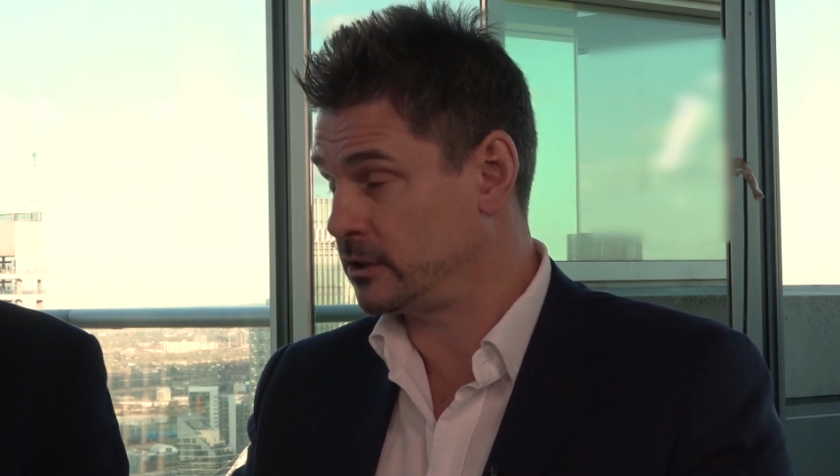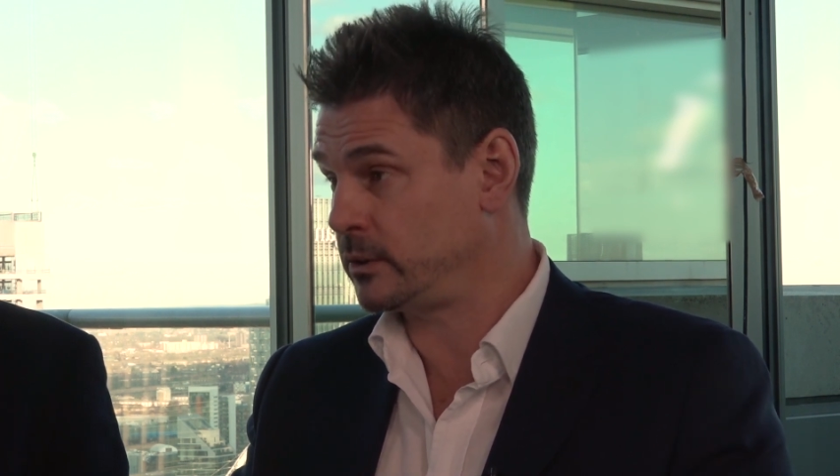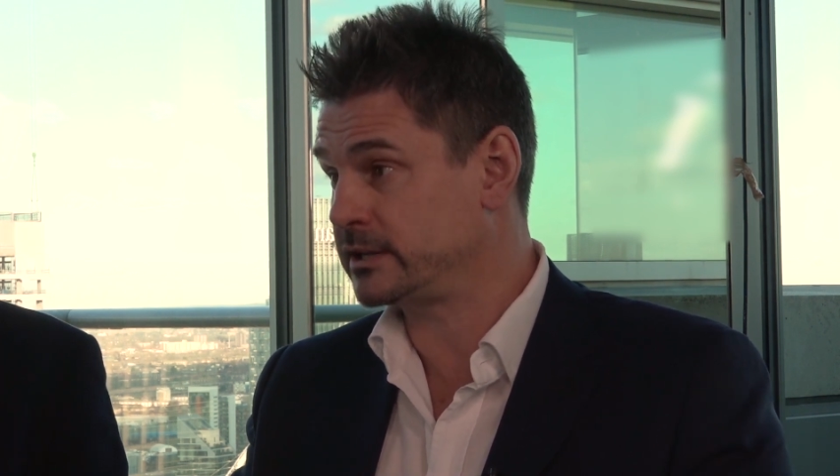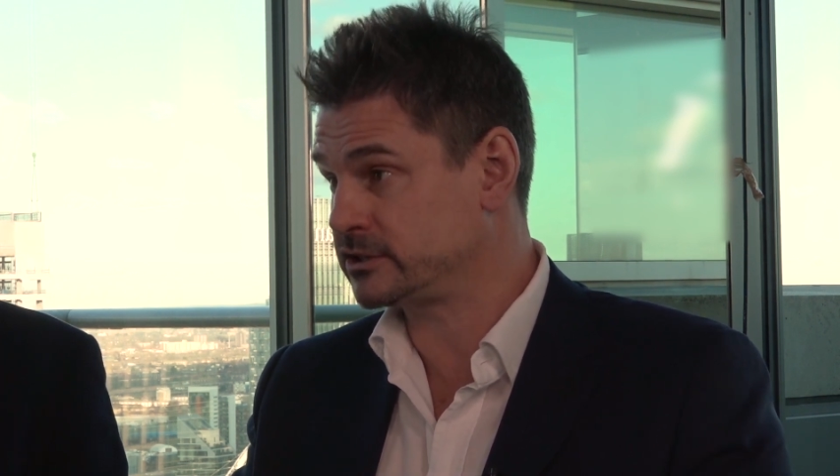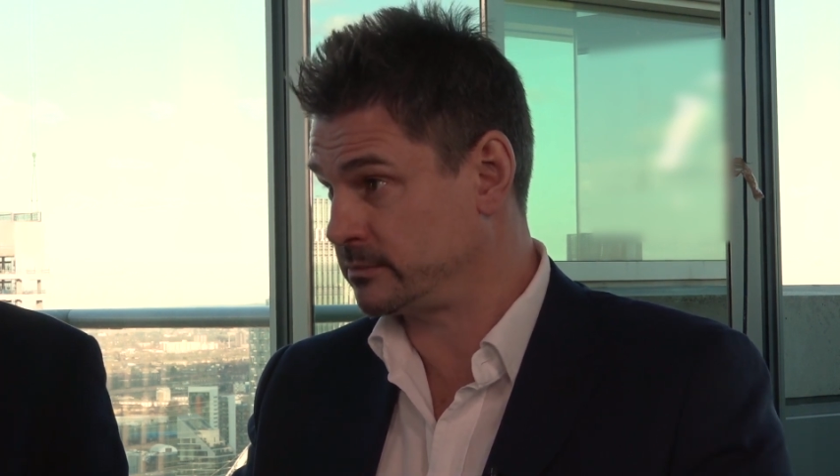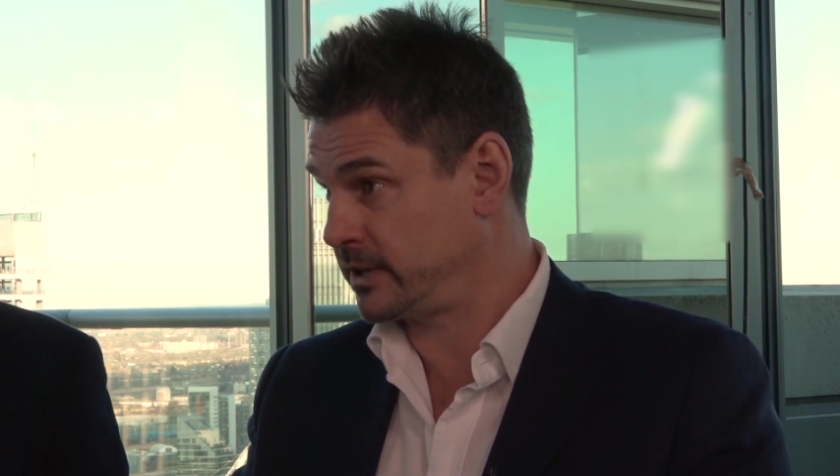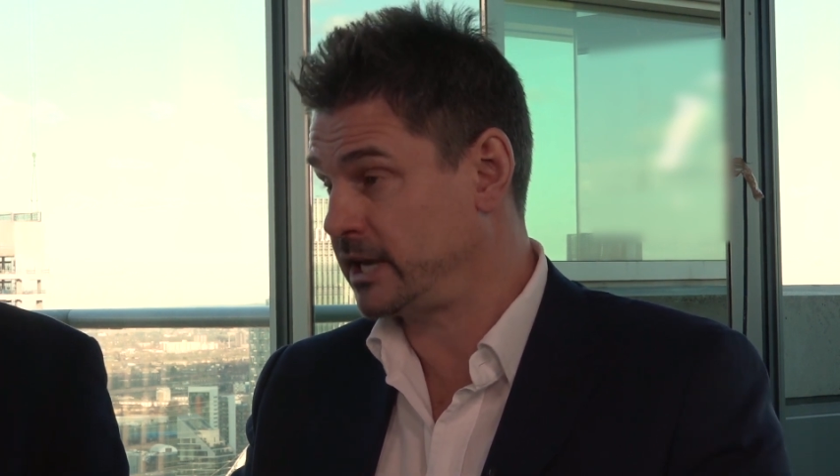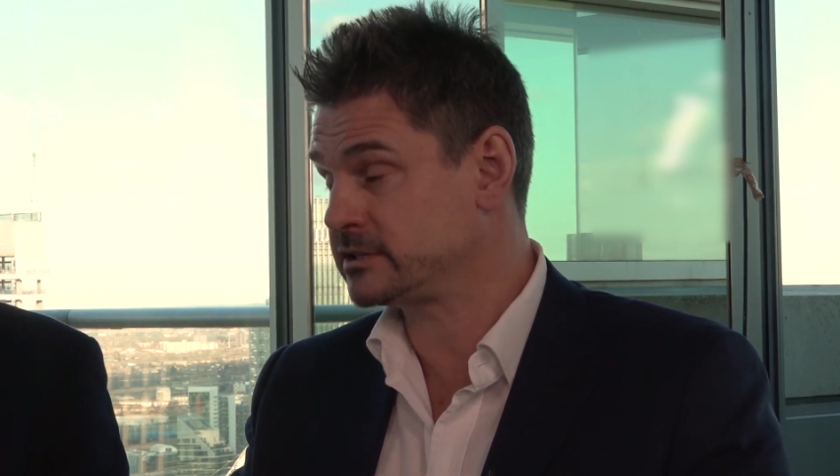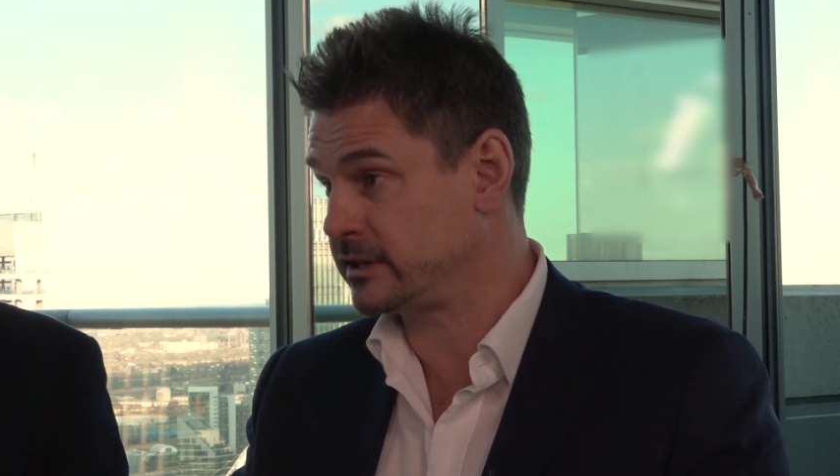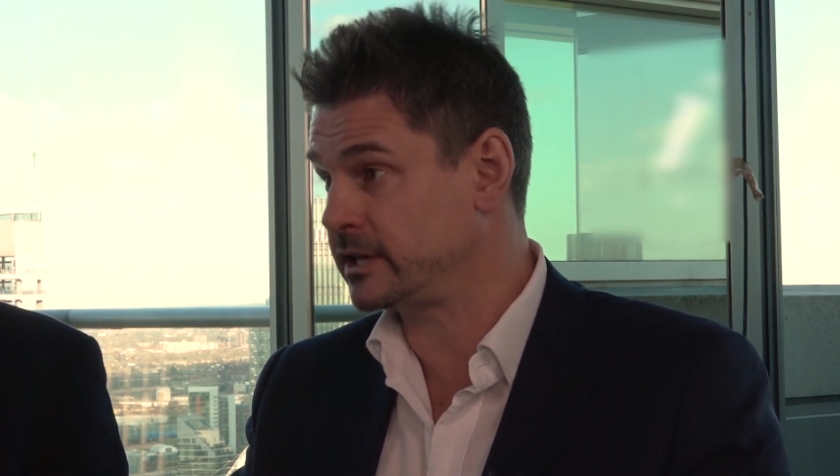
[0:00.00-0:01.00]
who has some
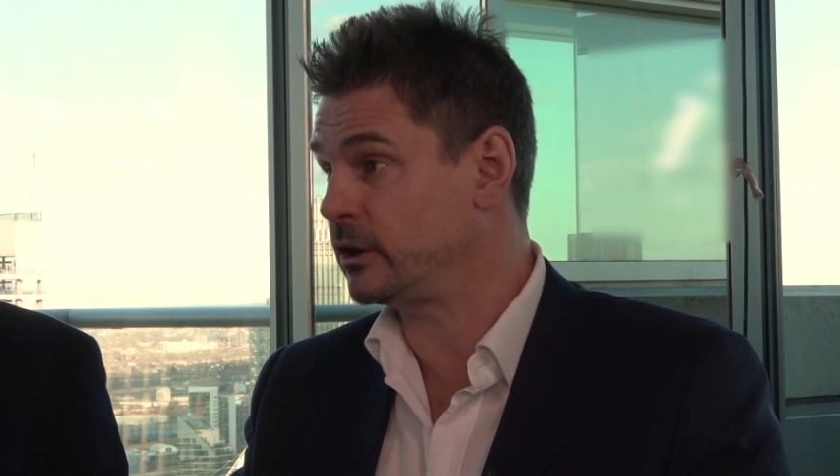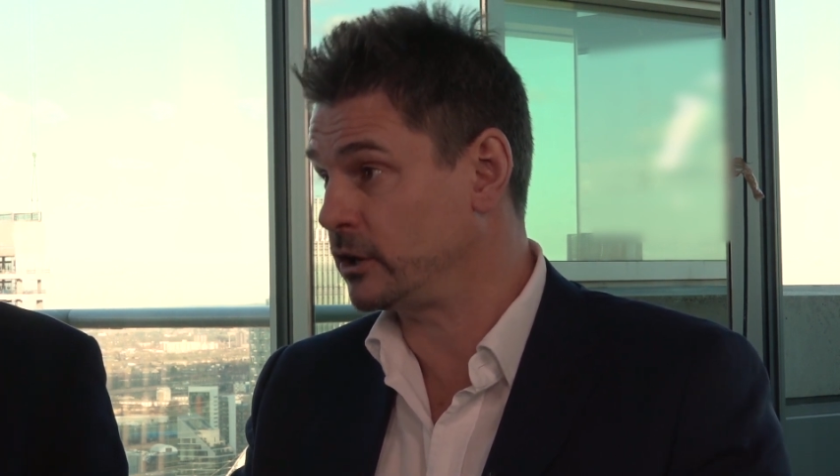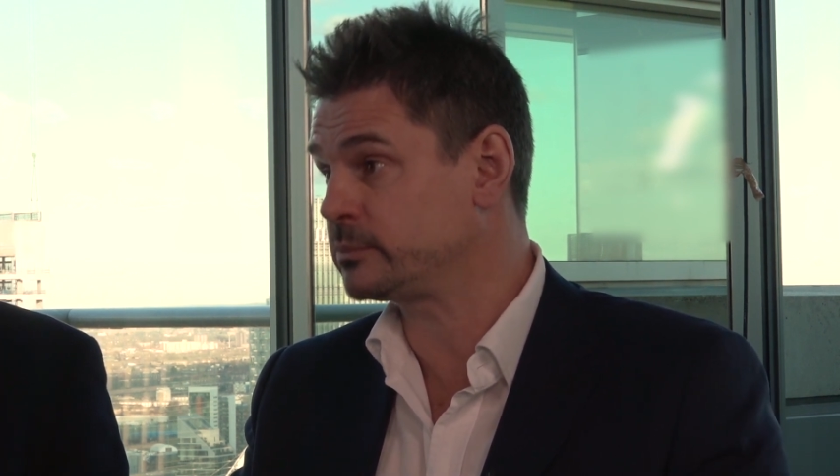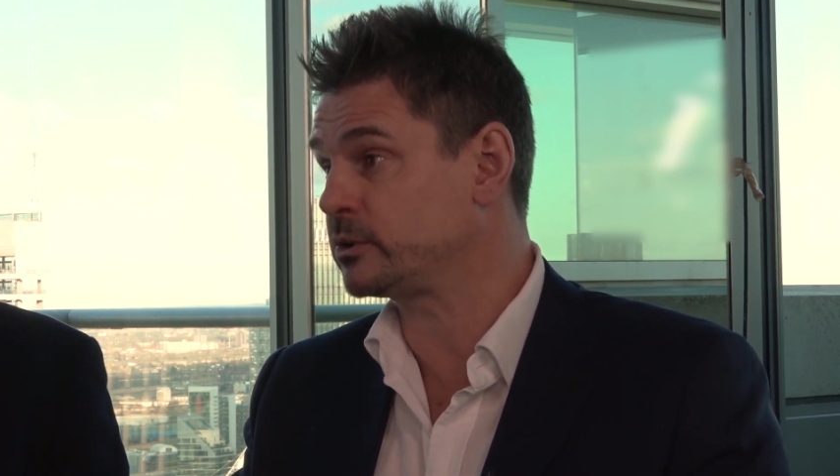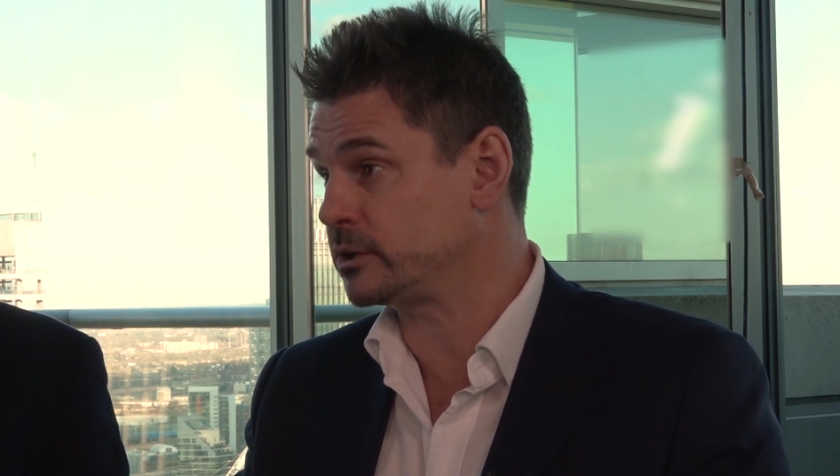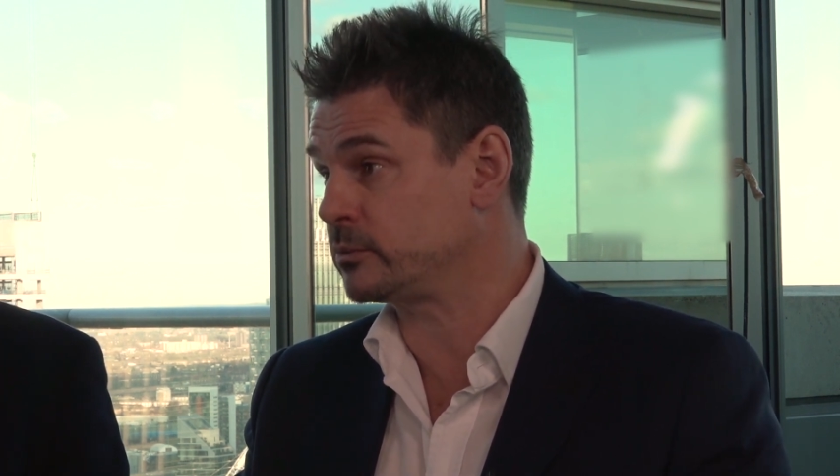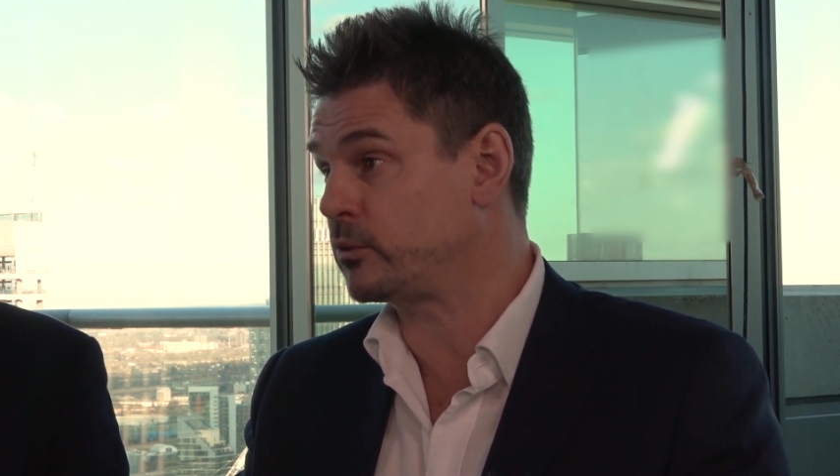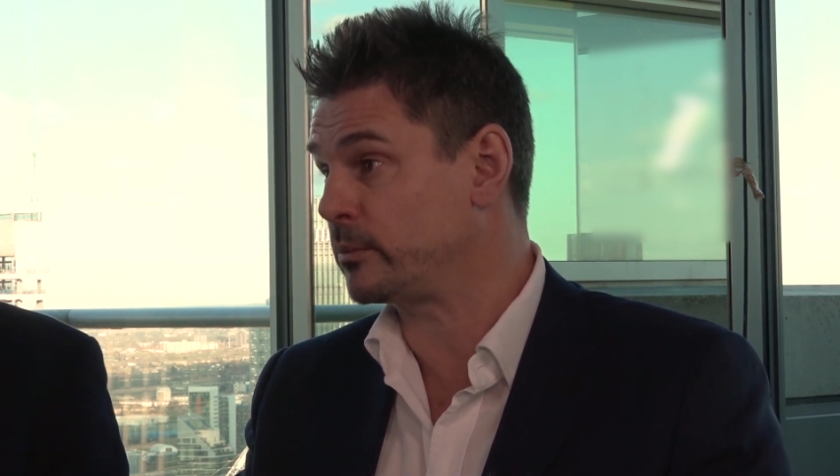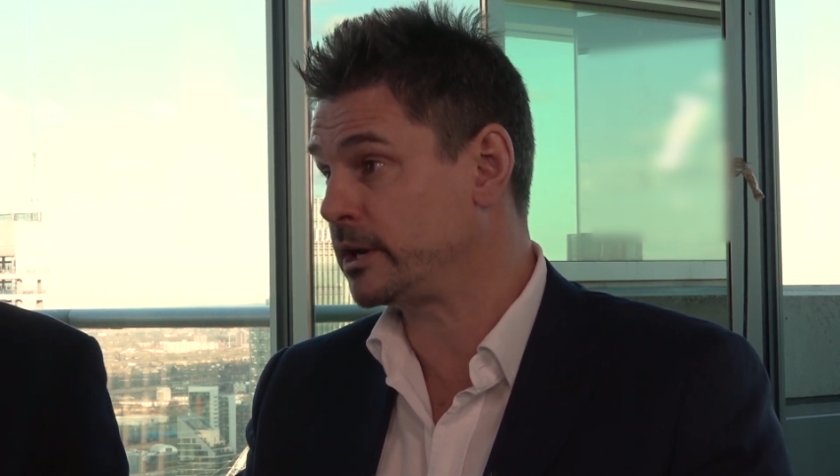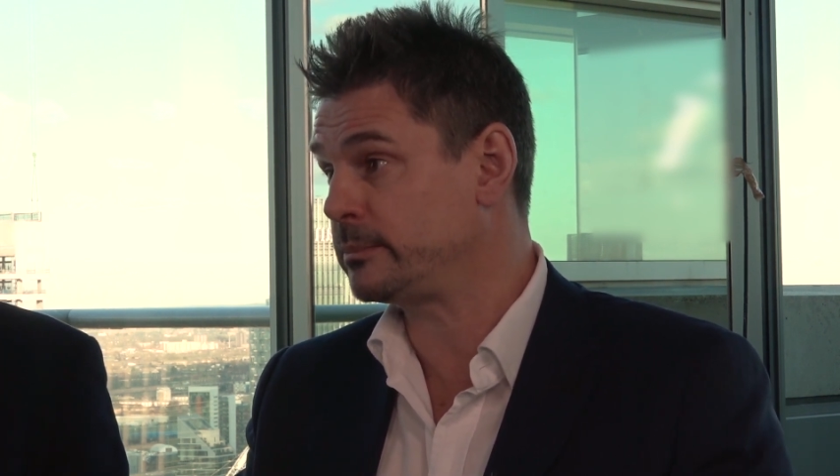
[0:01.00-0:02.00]
cash that they'd like to put into
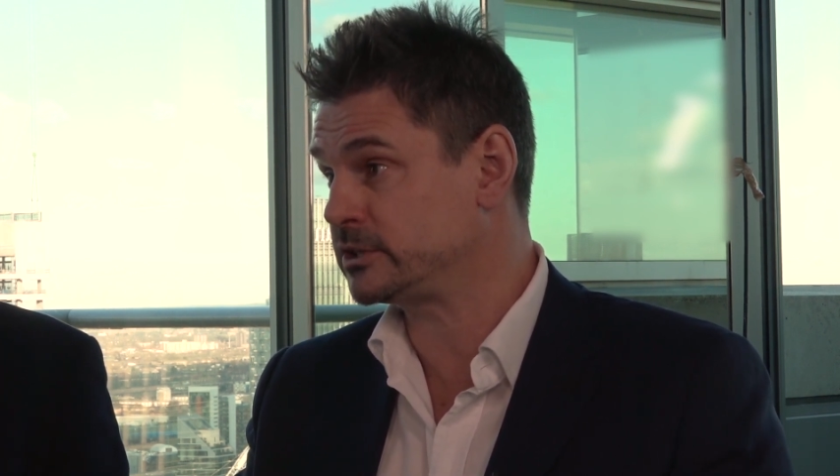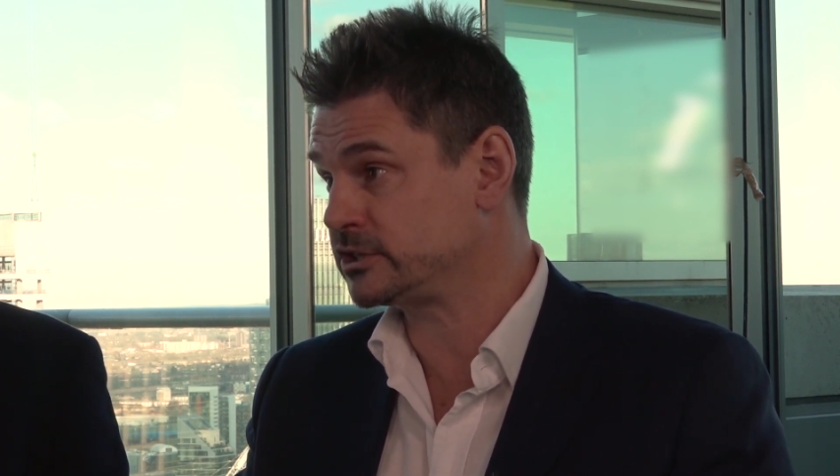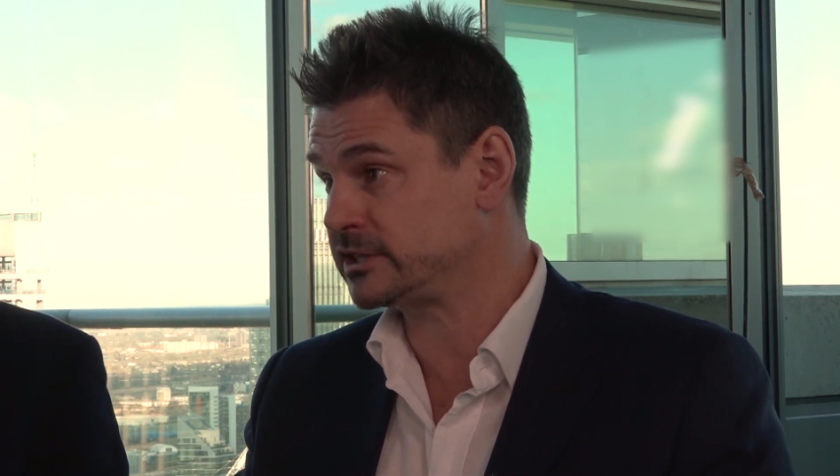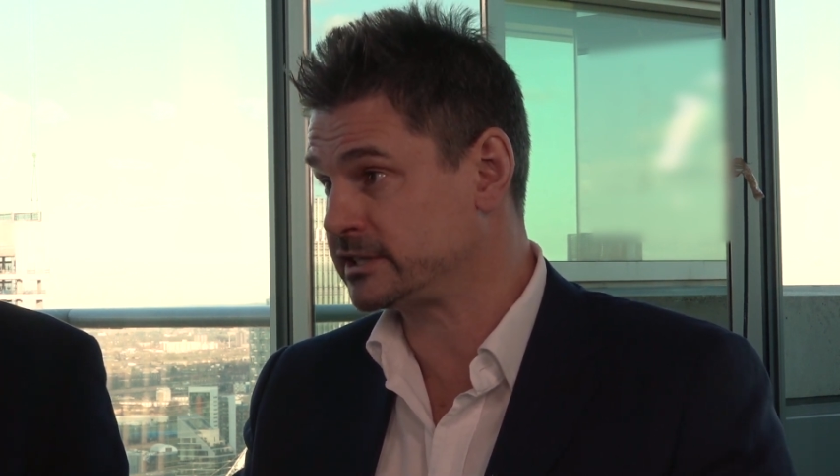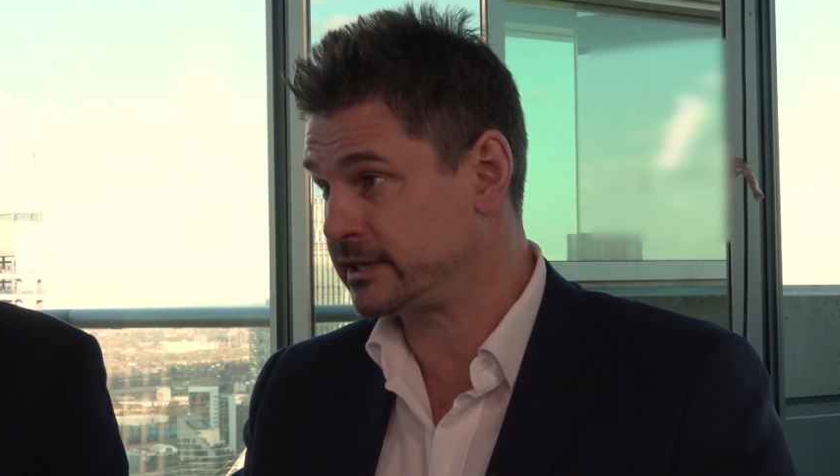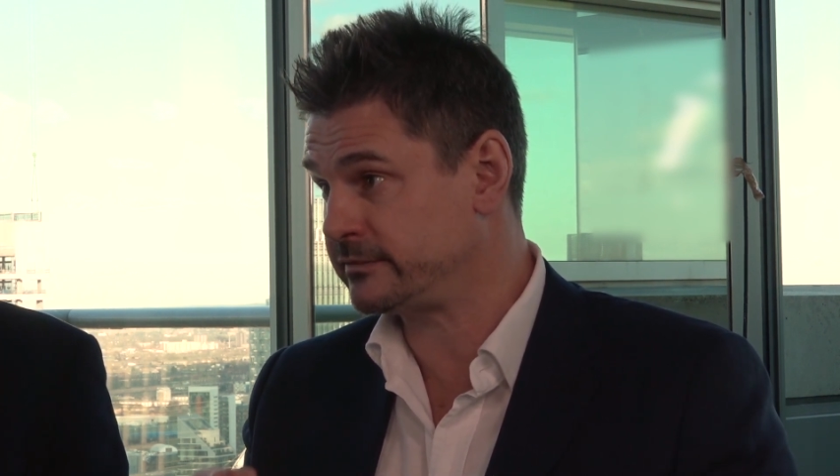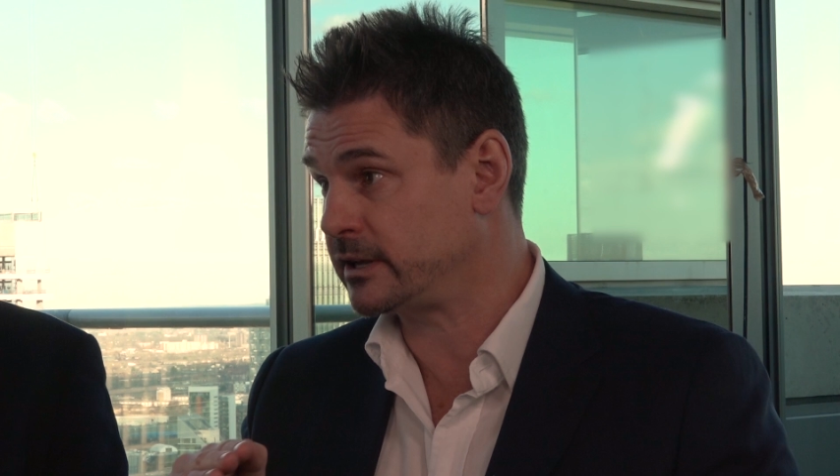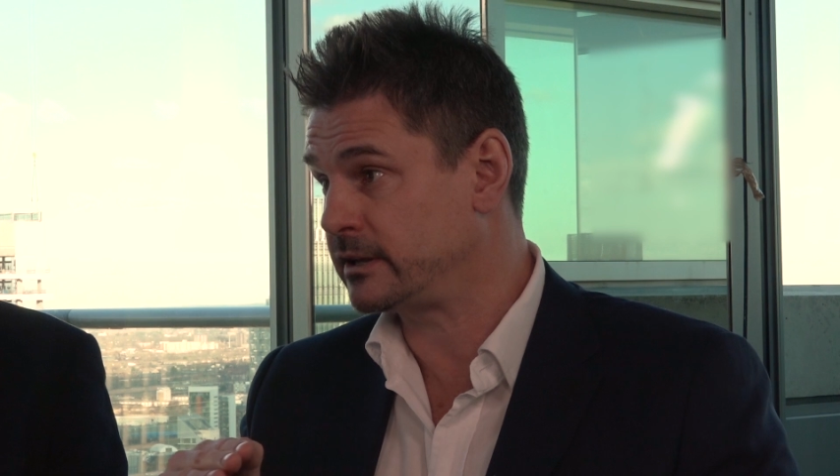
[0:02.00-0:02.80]
property, but just doesn't have